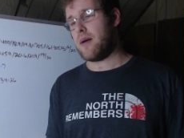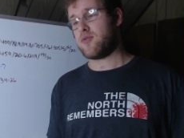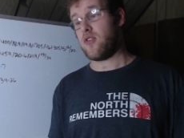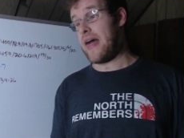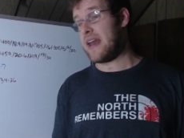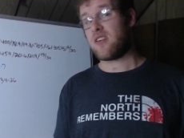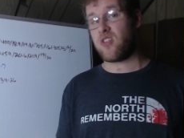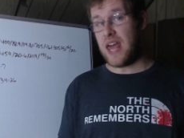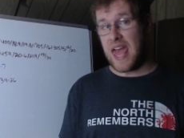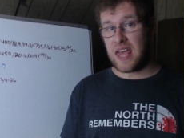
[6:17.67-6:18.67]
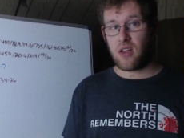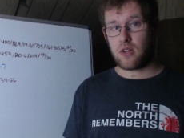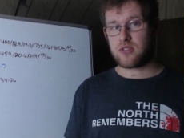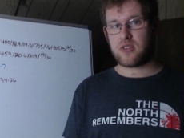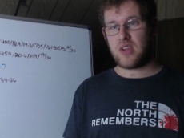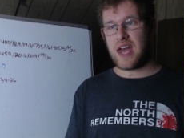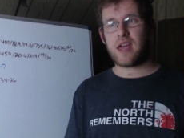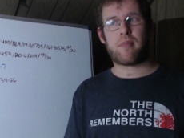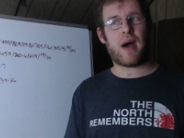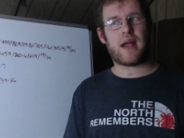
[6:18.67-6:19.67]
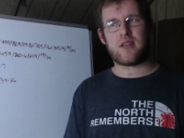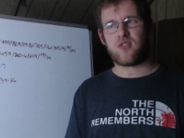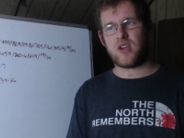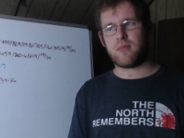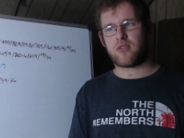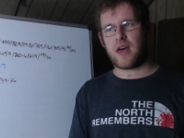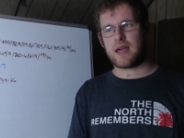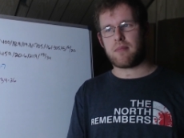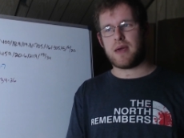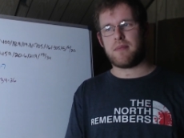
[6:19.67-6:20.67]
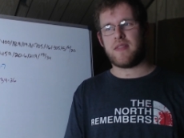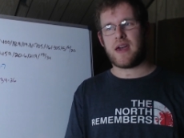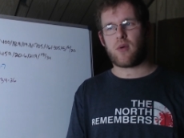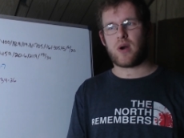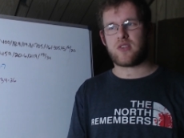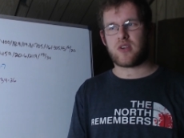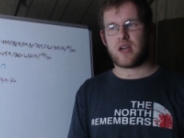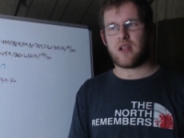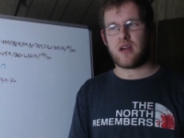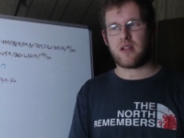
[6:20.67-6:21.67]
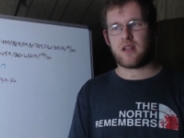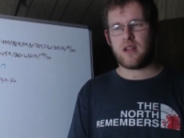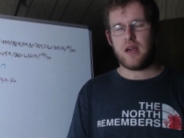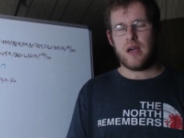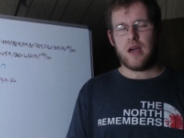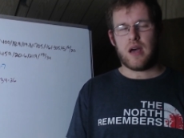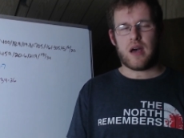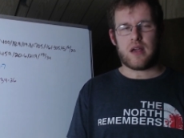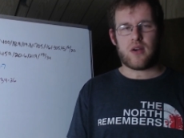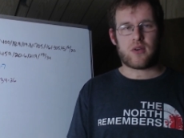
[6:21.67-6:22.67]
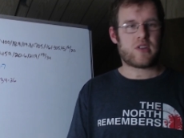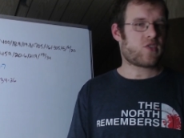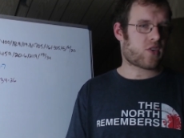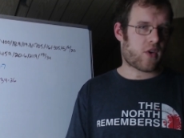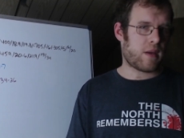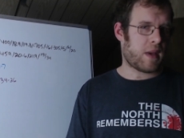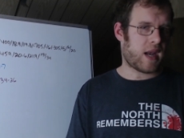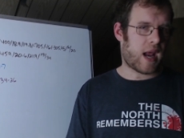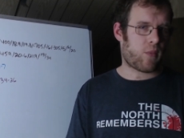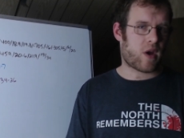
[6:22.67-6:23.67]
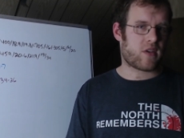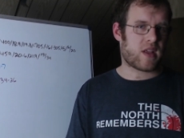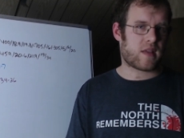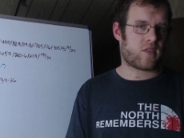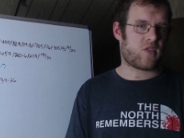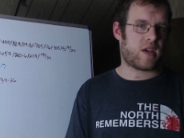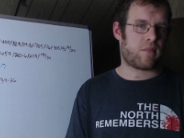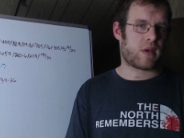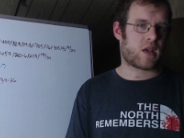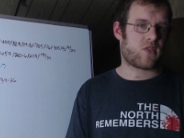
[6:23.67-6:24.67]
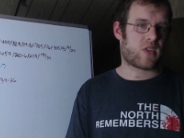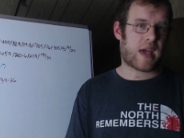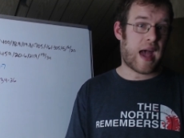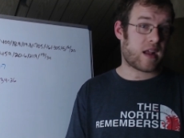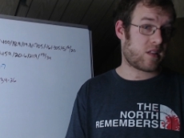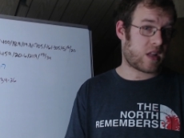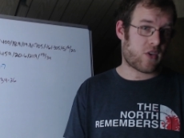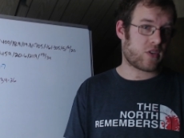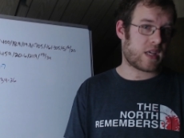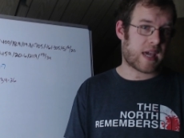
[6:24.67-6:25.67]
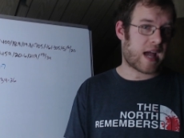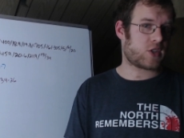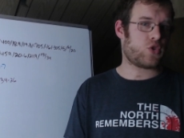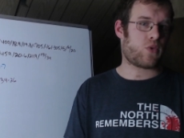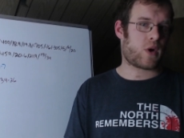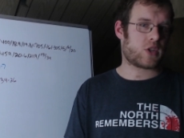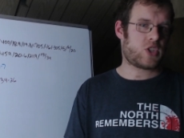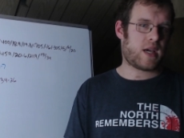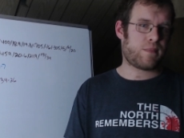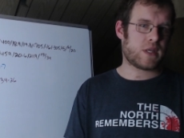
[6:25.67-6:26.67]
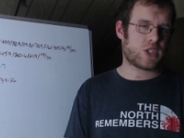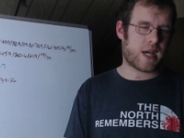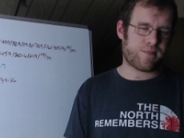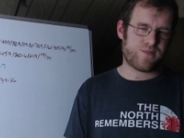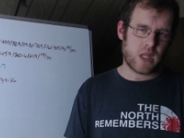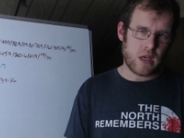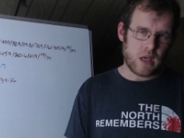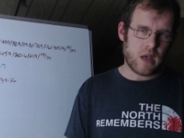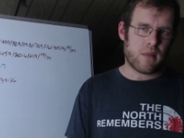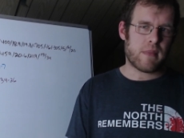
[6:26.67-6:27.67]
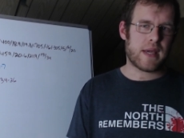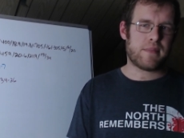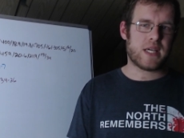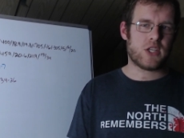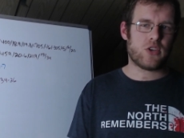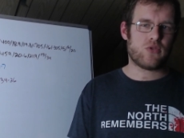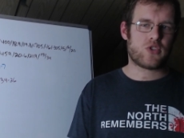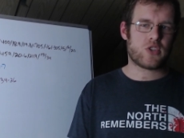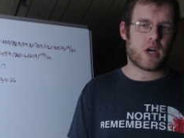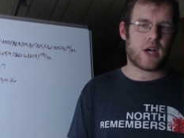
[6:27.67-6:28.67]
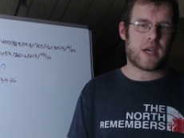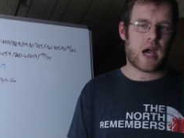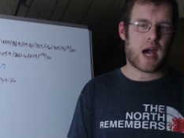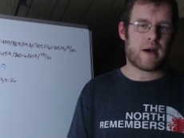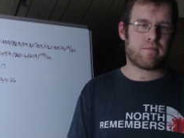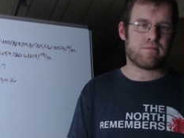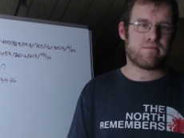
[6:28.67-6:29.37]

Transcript: So that is an angle to take, but it seems like maybe there was a disagreement on where to take the team, because the guy literally got you a world championship. Maybe you should, I